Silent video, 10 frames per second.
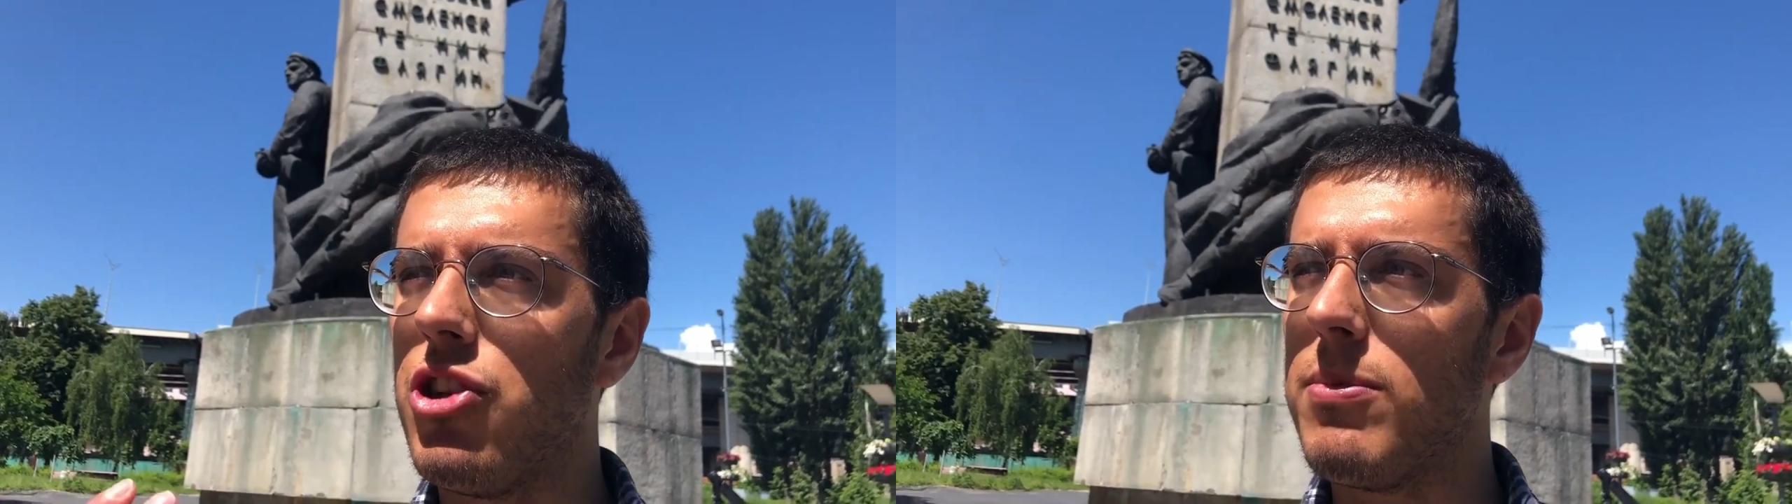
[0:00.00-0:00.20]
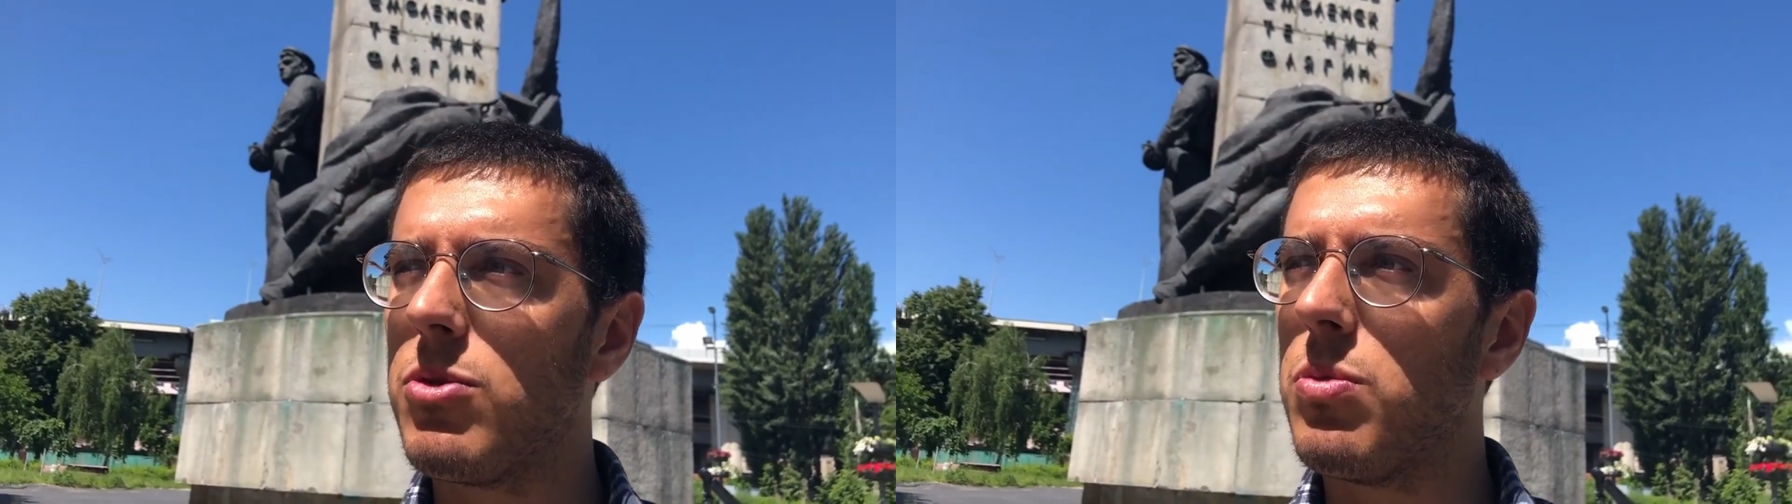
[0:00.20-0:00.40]

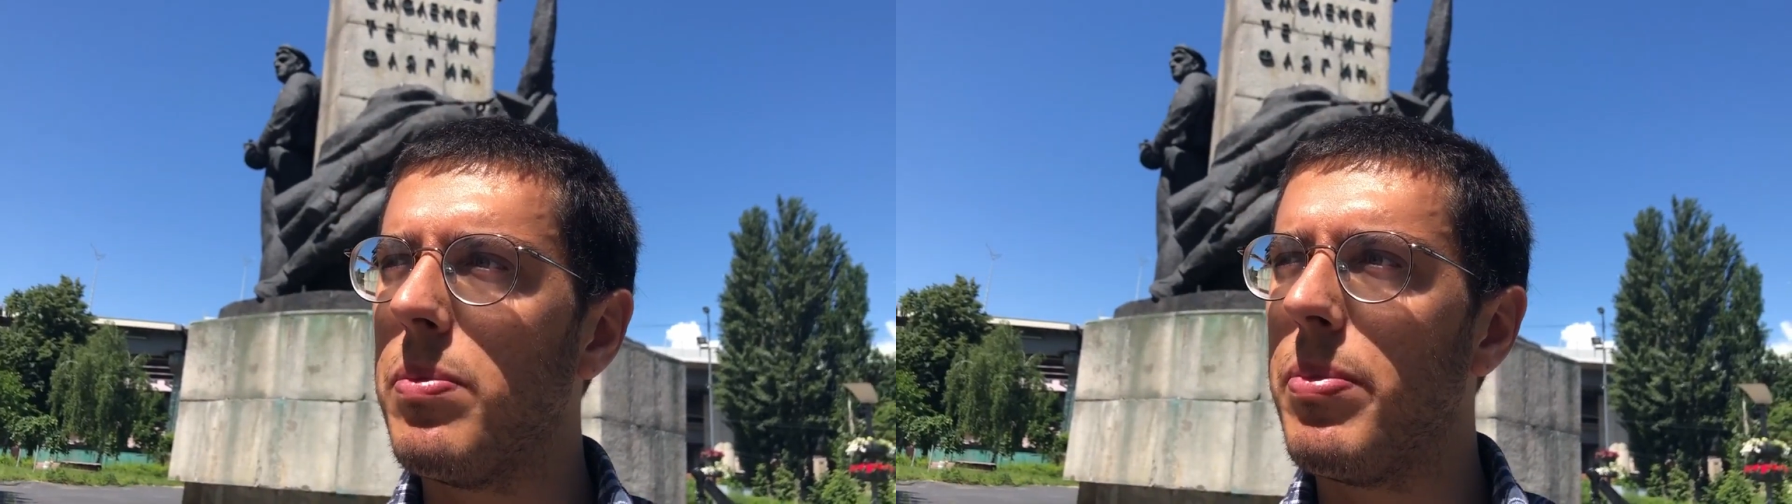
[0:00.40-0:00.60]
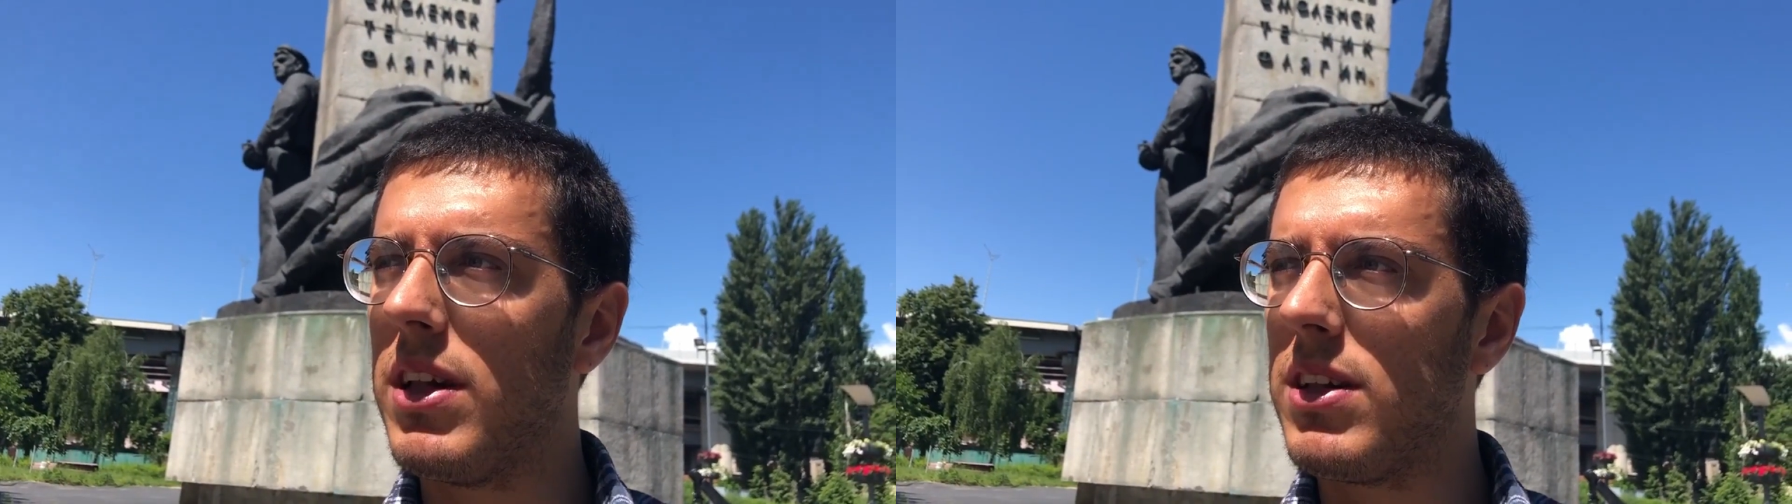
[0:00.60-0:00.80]
ships would be
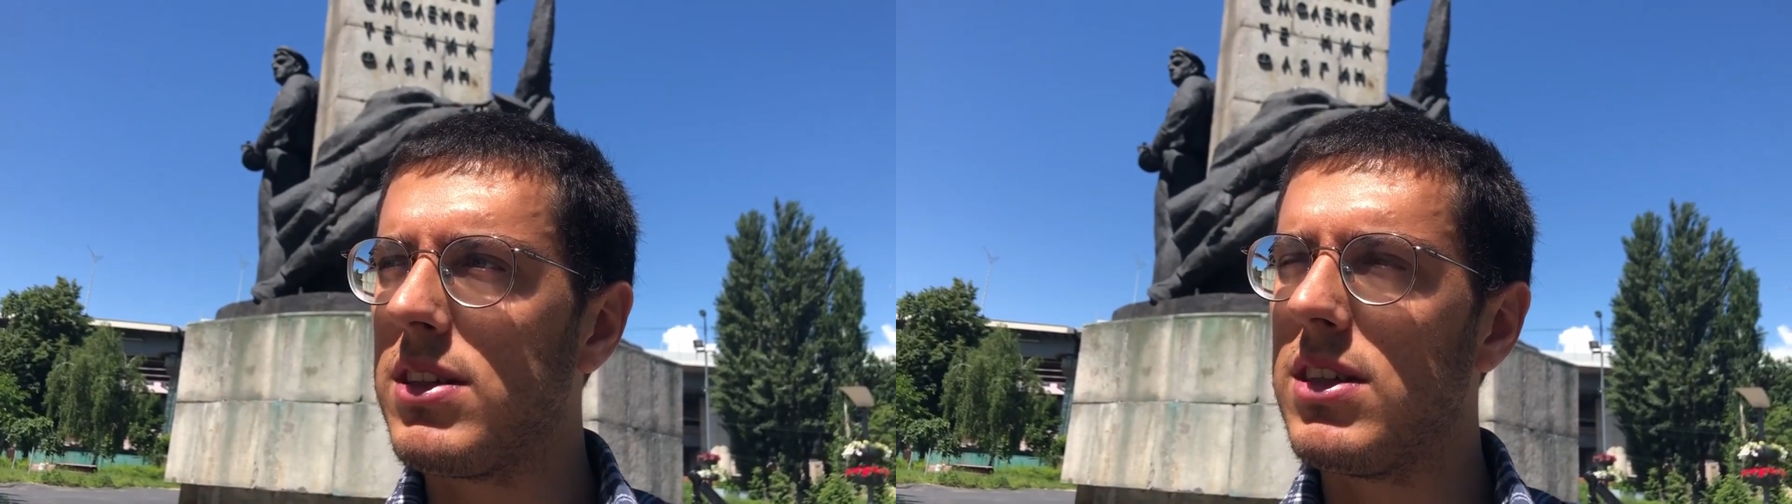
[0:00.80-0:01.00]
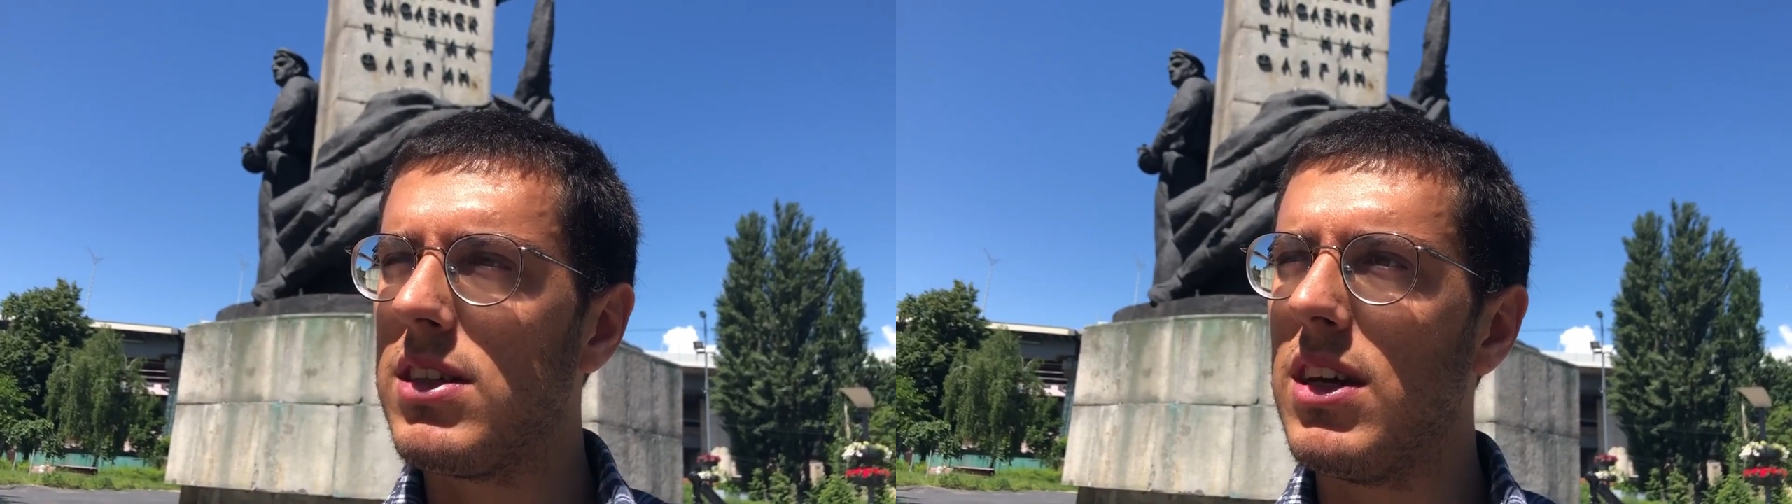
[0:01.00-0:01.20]

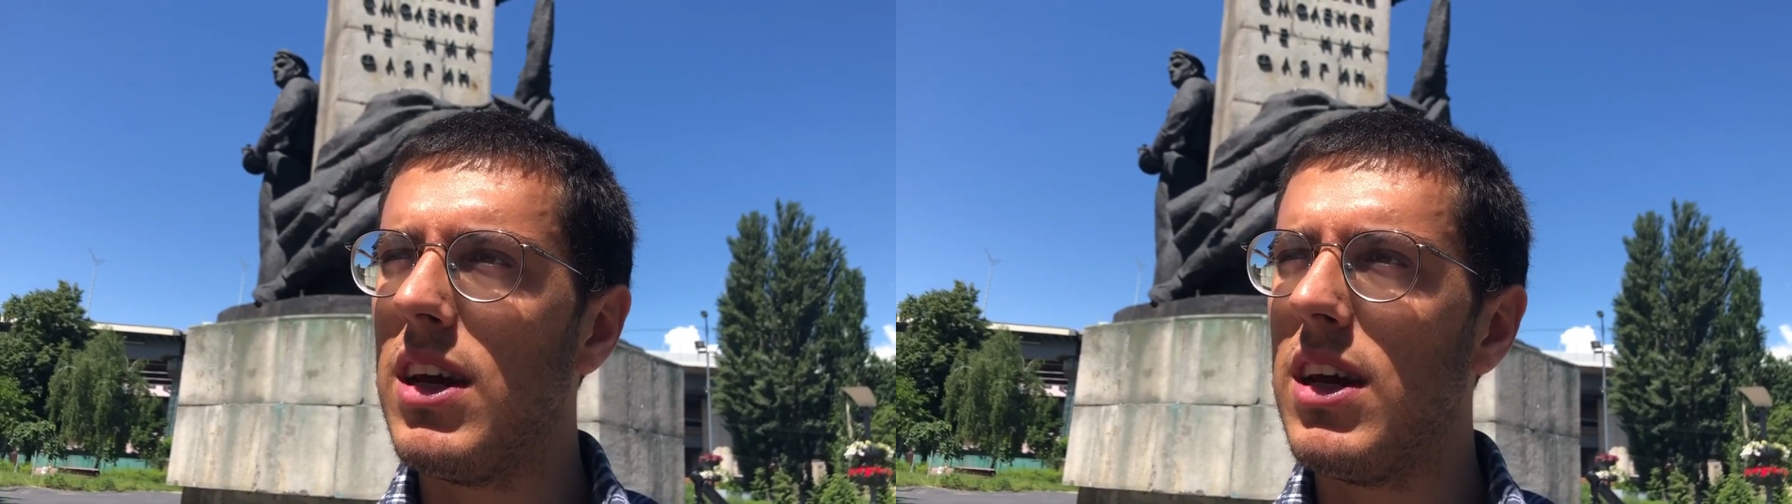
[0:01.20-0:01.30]
built